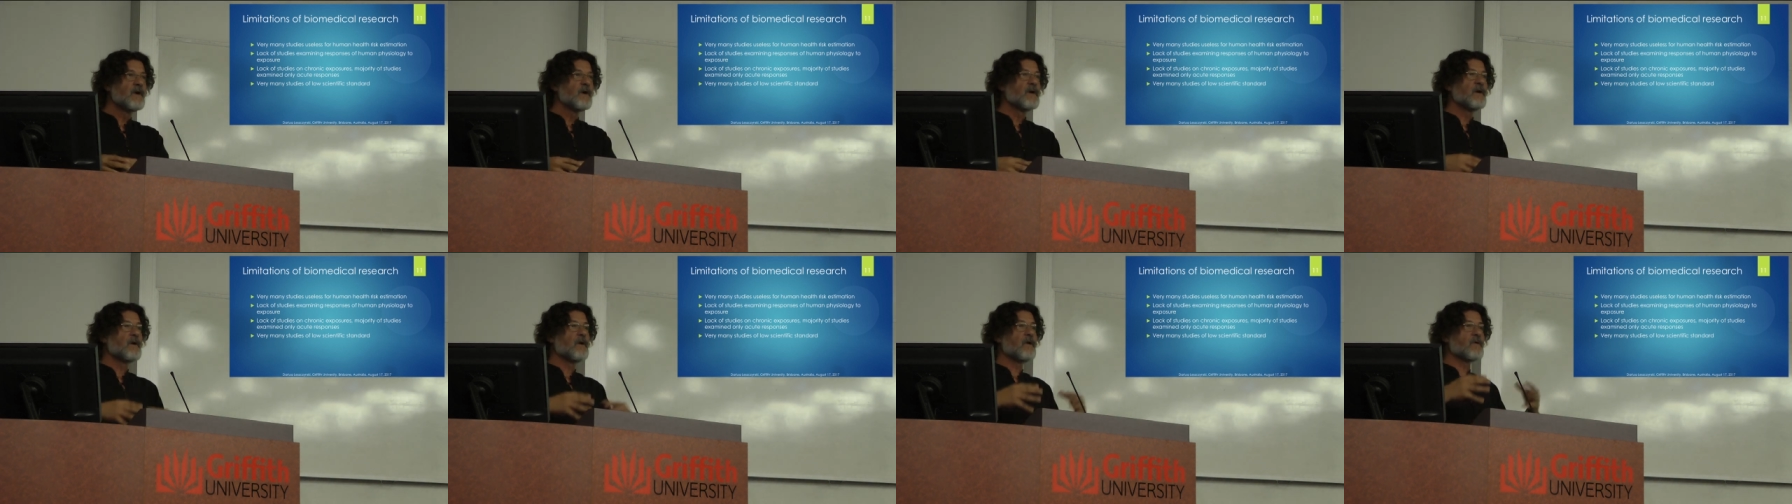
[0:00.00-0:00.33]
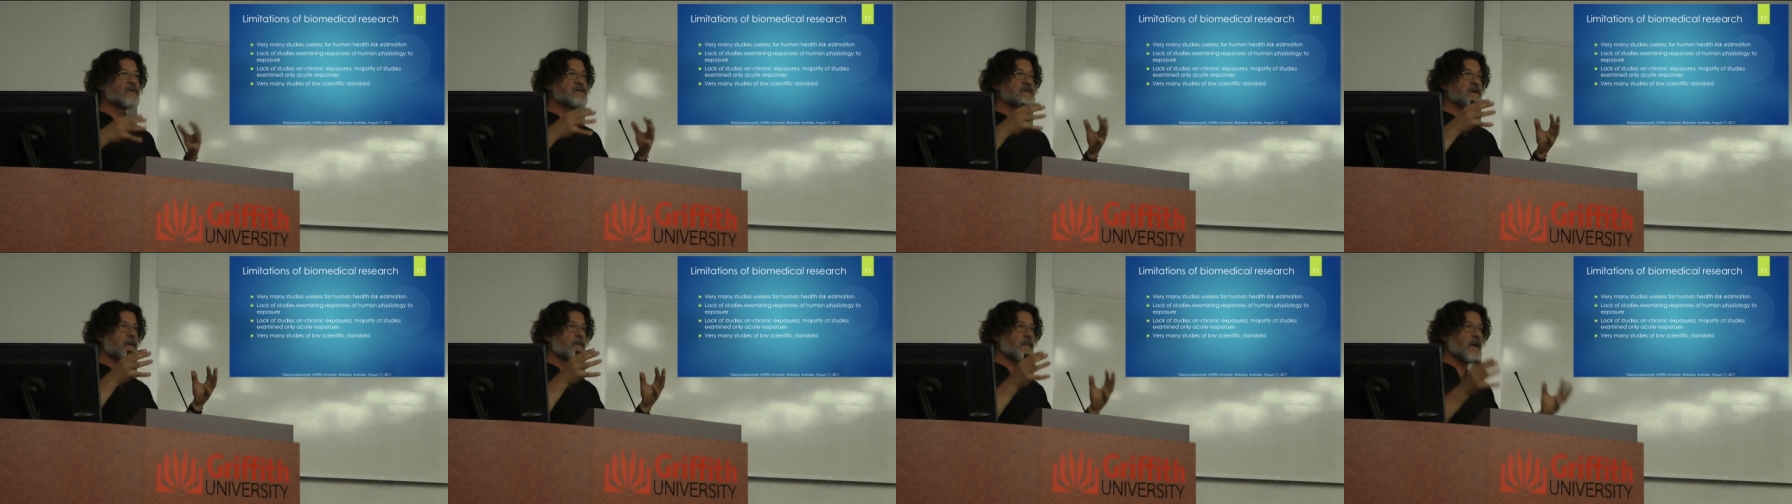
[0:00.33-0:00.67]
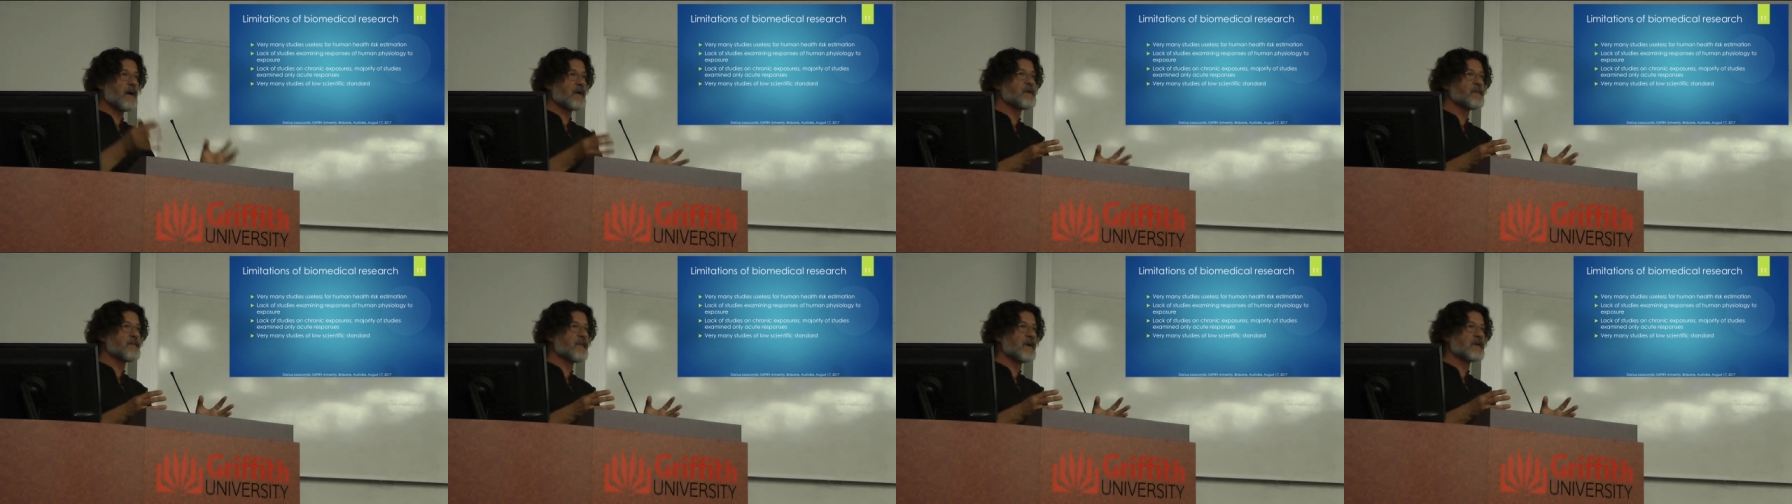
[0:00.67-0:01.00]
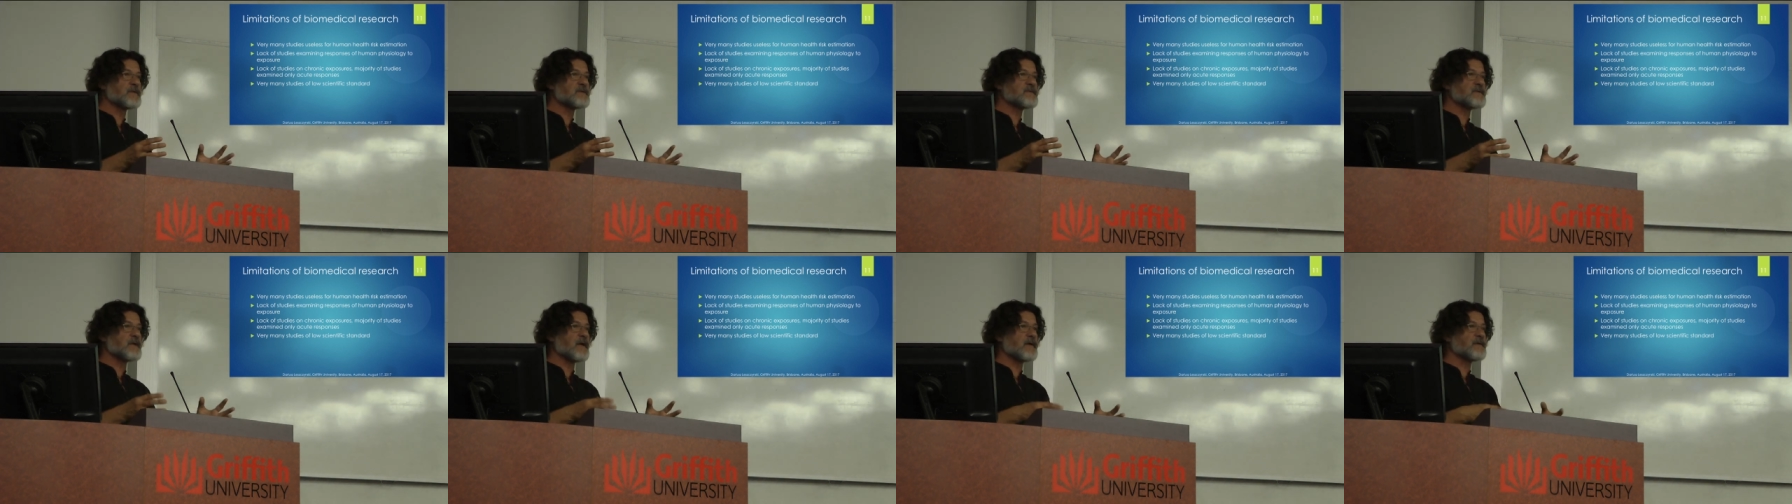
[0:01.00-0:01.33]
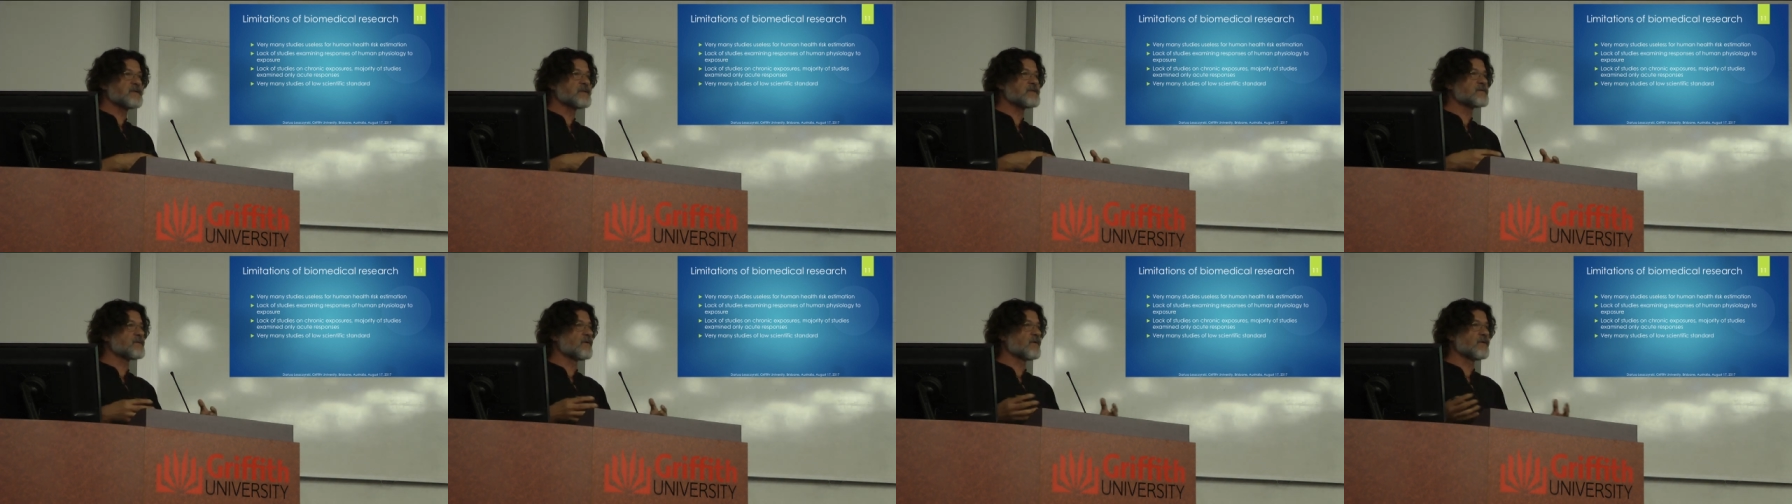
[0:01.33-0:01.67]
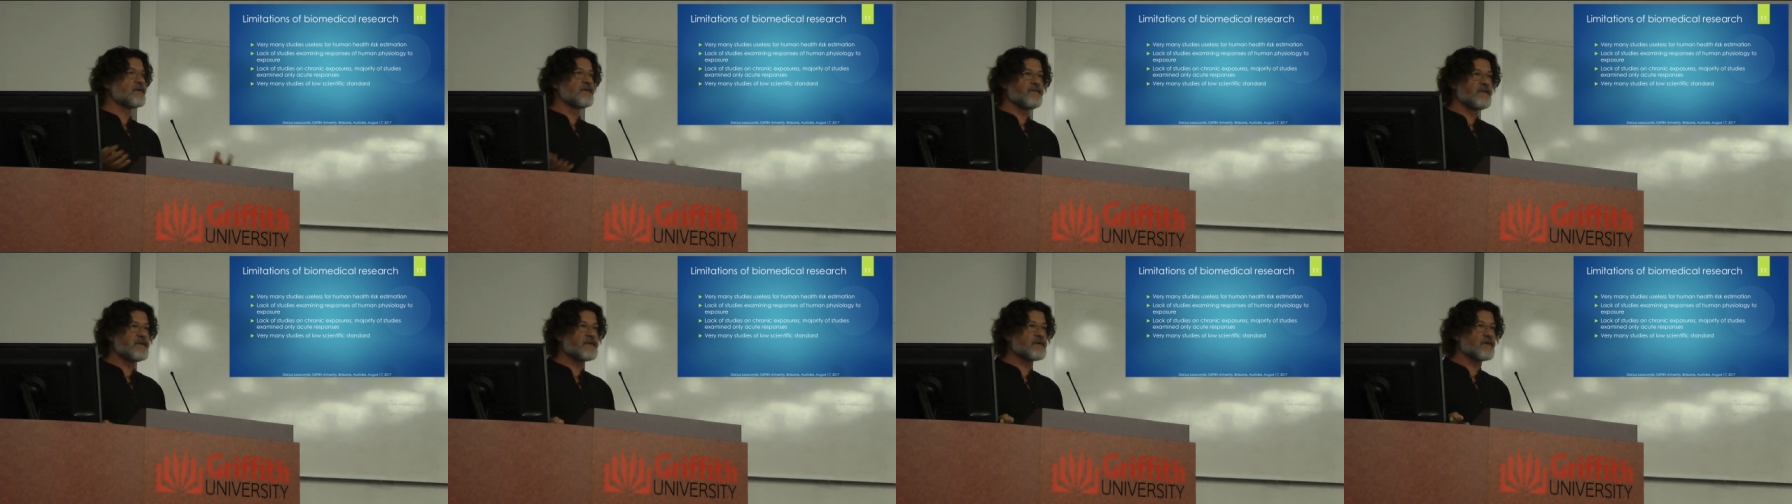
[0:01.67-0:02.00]
or some animal studies or in
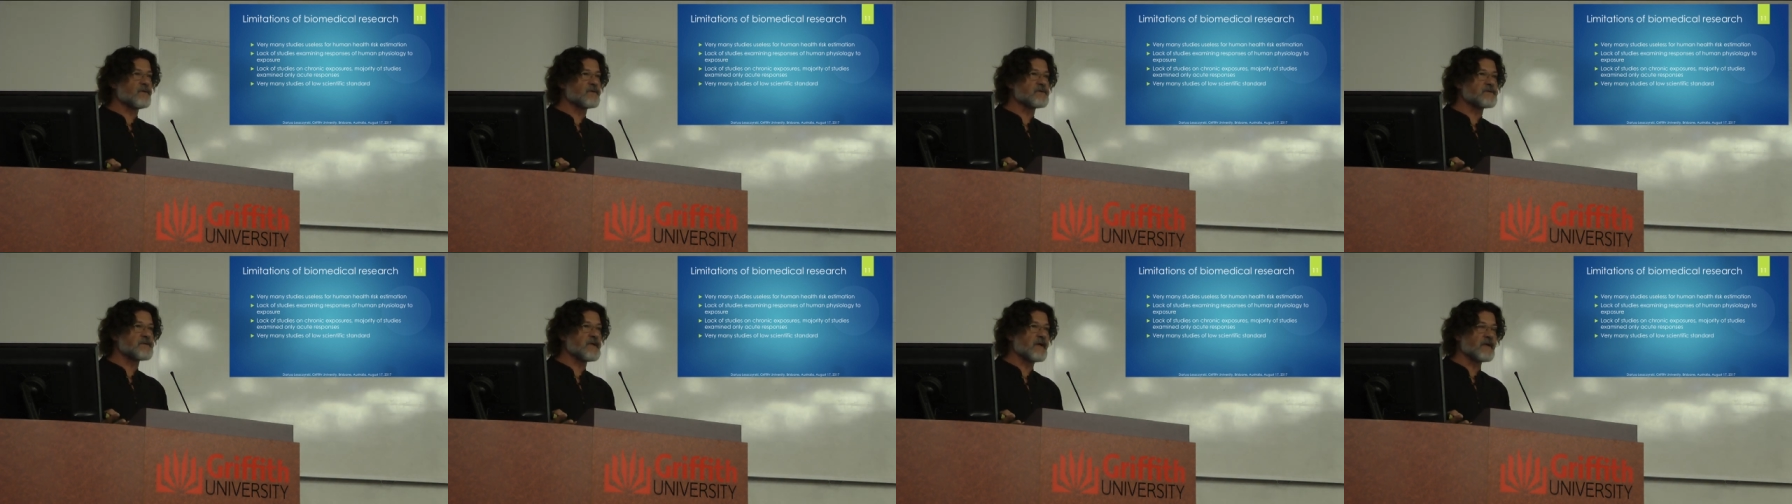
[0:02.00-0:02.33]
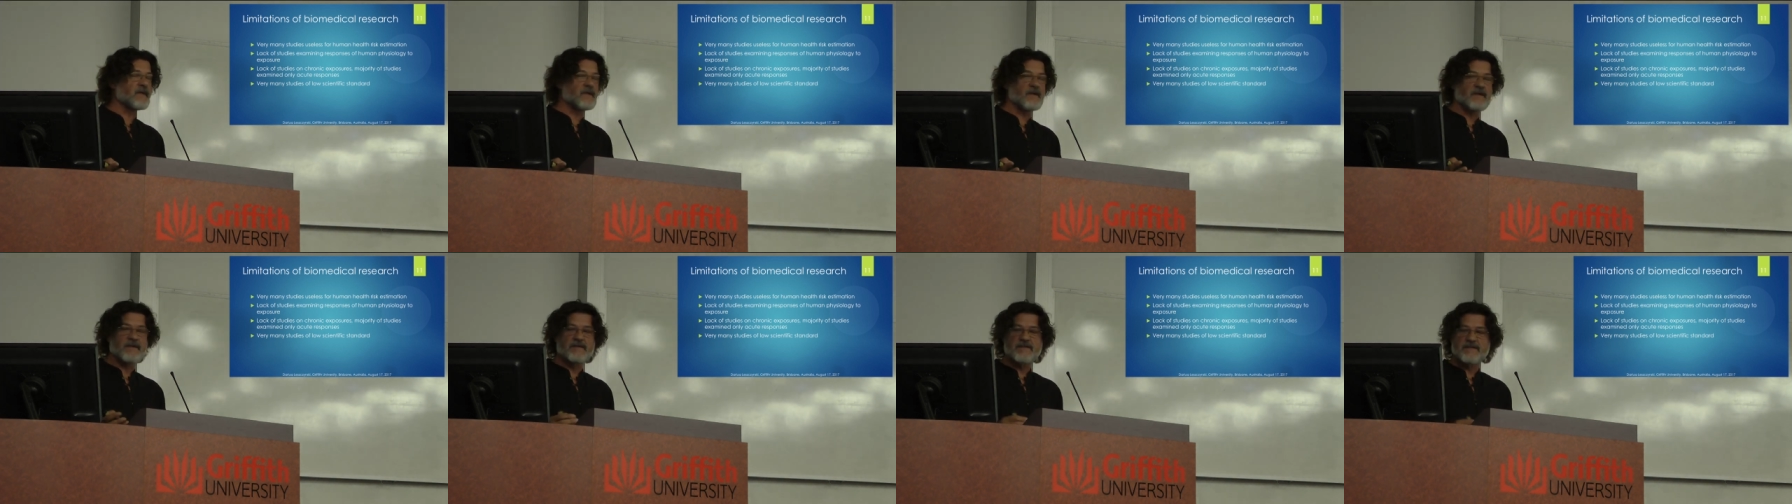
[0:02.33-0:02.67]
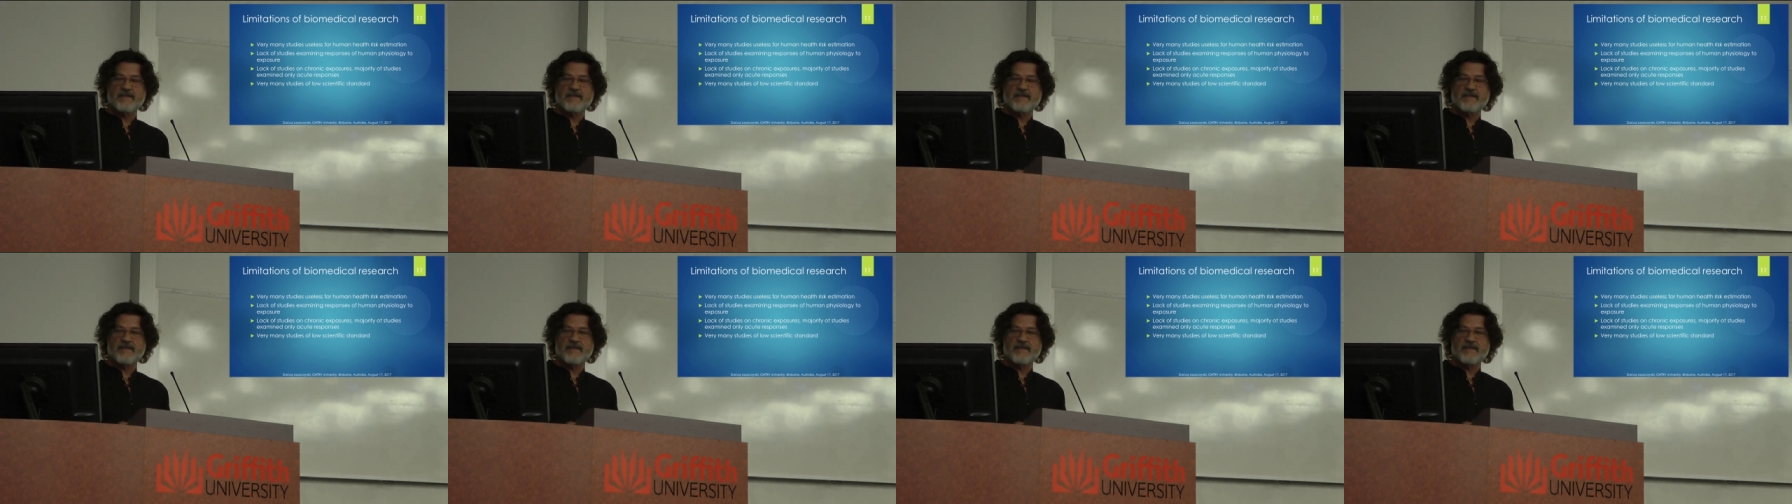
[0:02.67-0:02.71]
vitro studies.